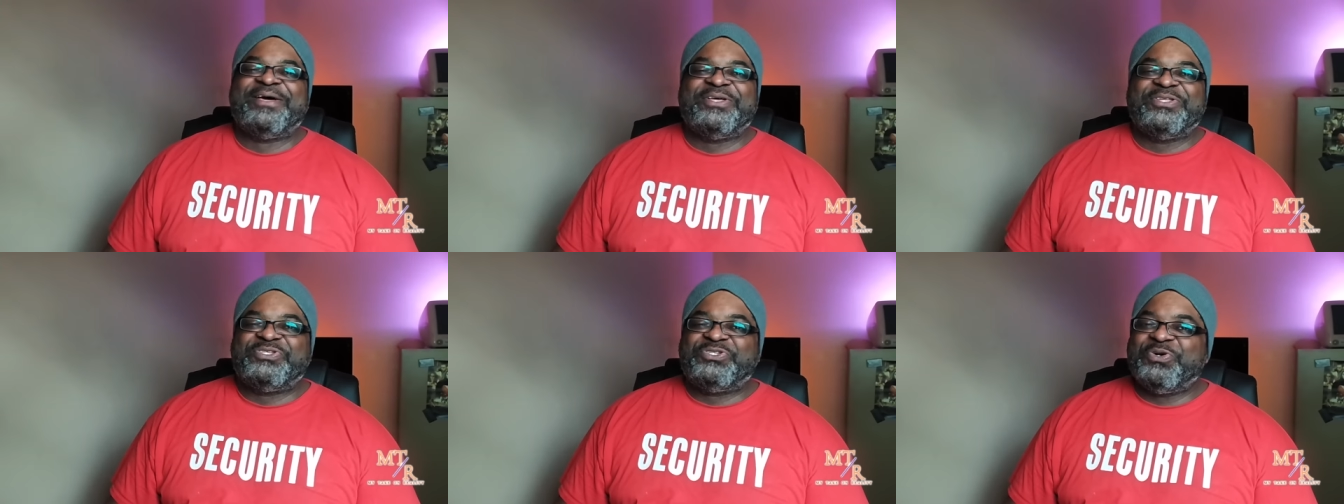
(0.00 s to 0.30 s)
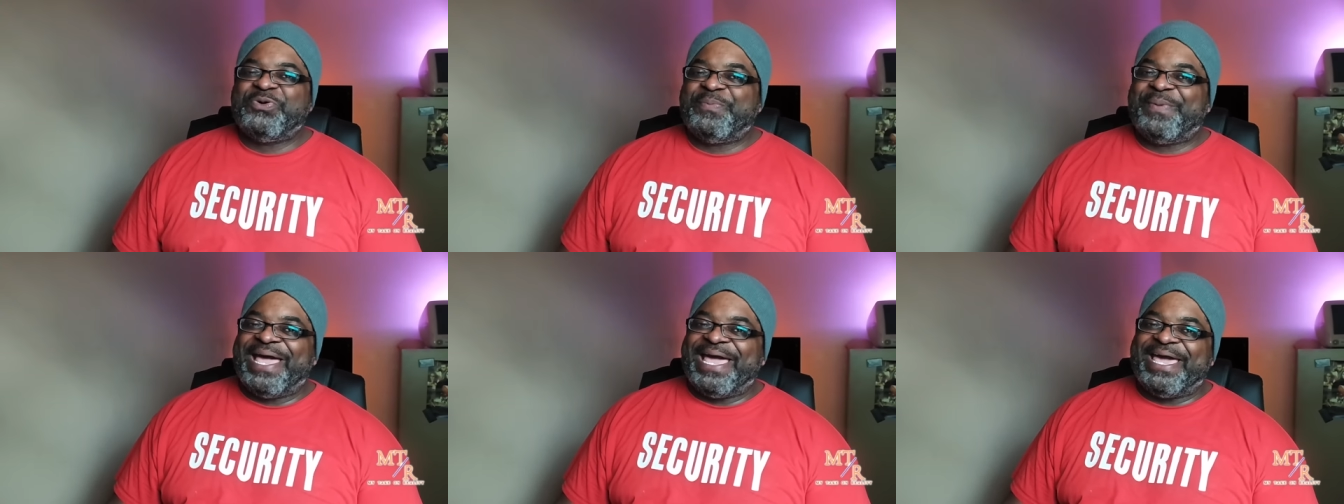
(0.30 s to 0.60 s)

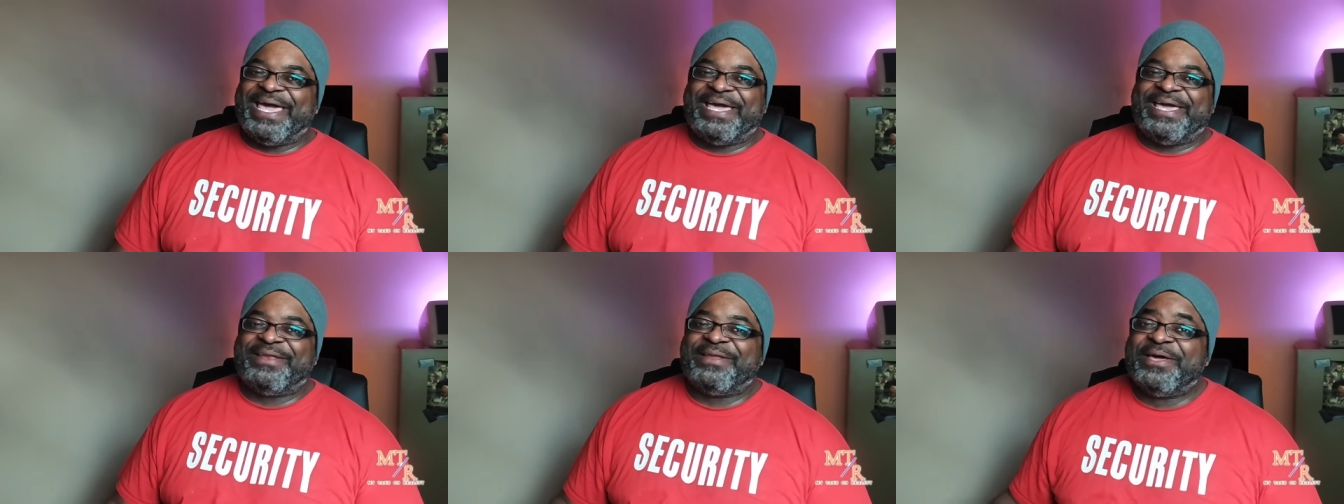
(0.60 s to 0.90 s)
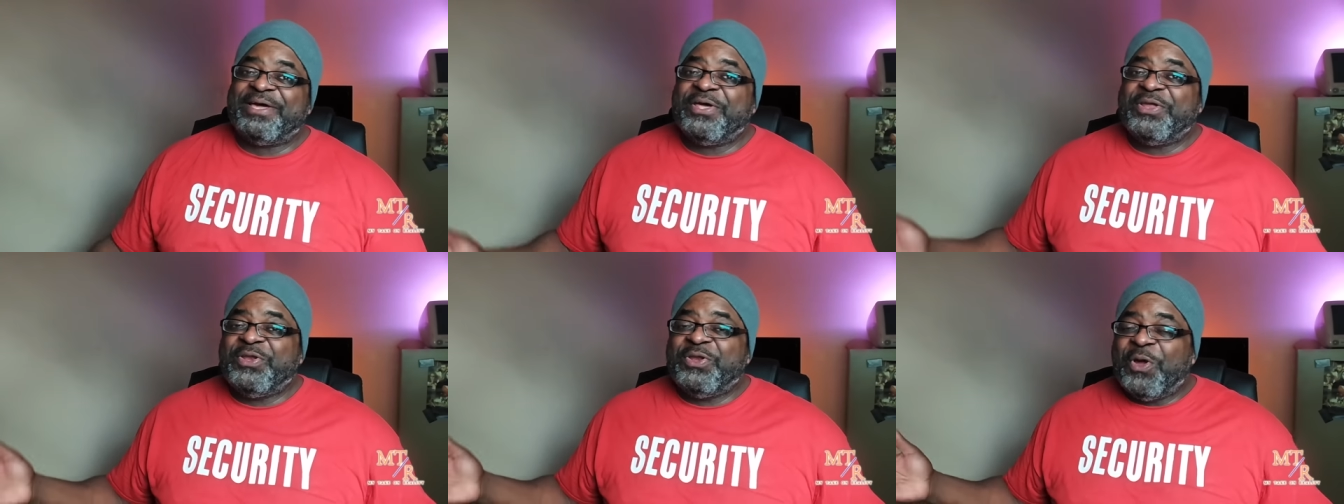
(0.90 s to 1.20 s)
too bad,
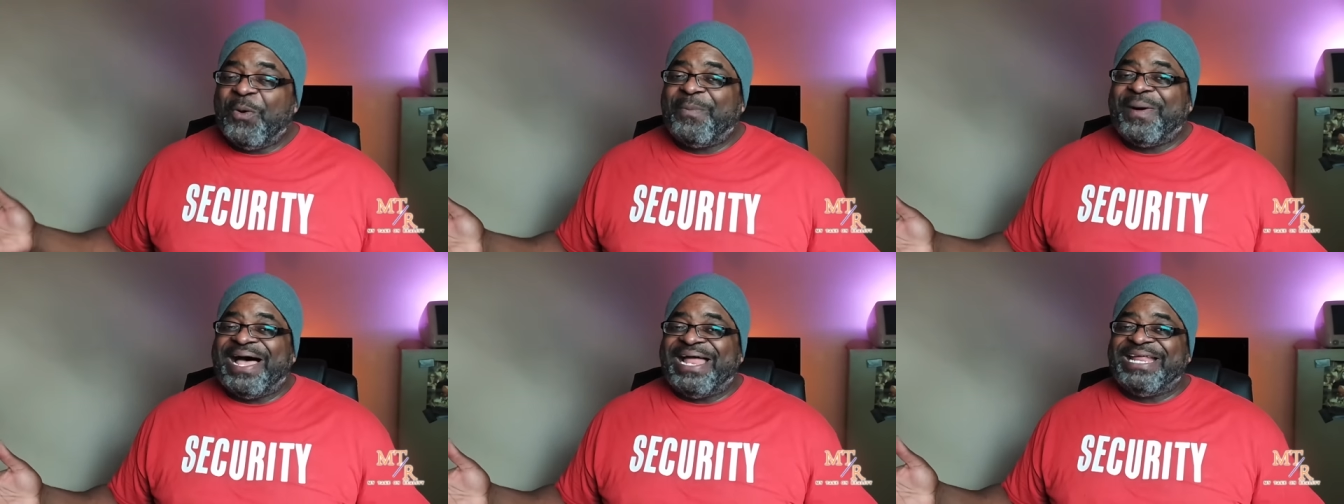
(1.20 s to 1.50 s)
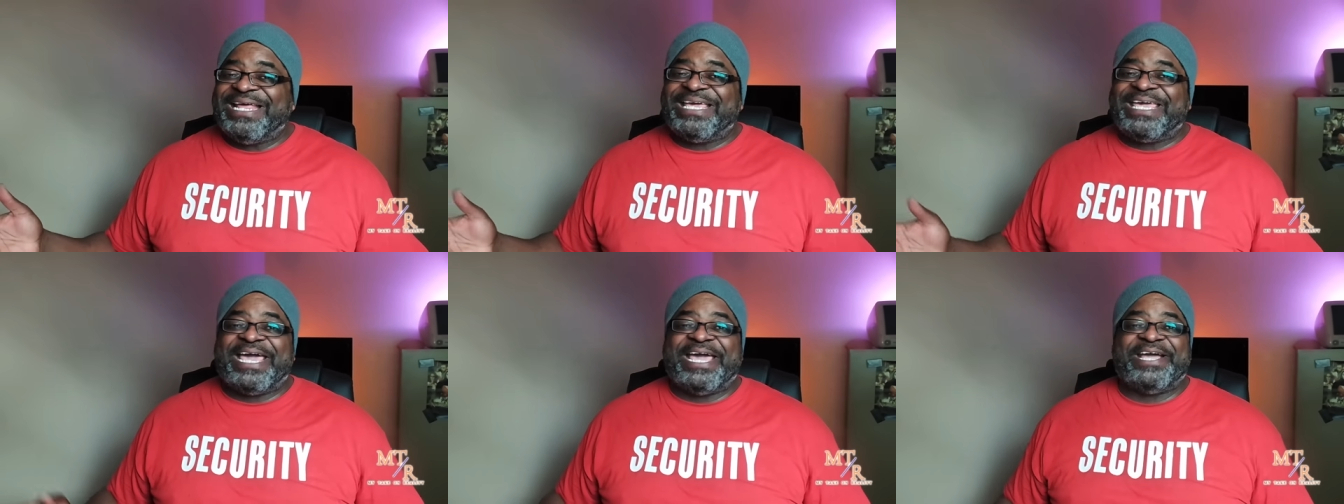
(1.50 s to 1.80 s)
nobody
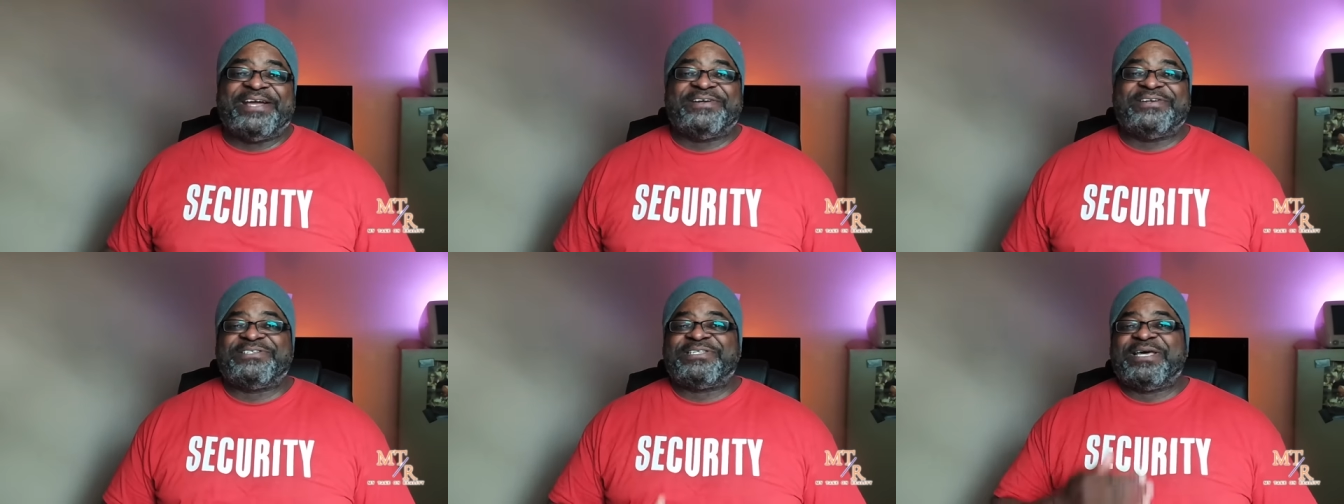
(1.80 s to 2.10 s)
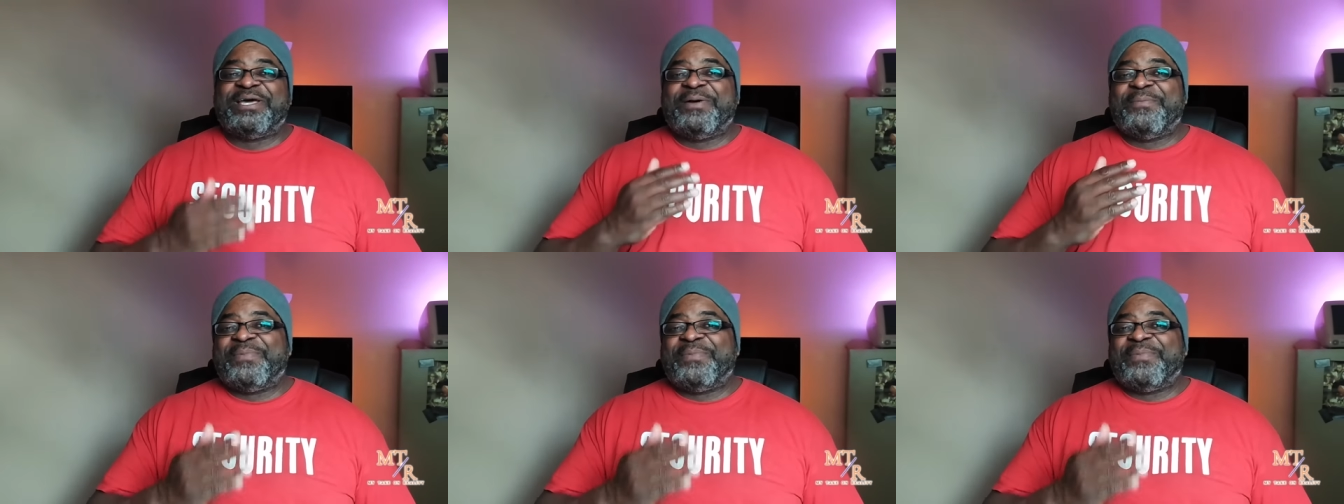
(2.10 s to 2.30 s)
cares.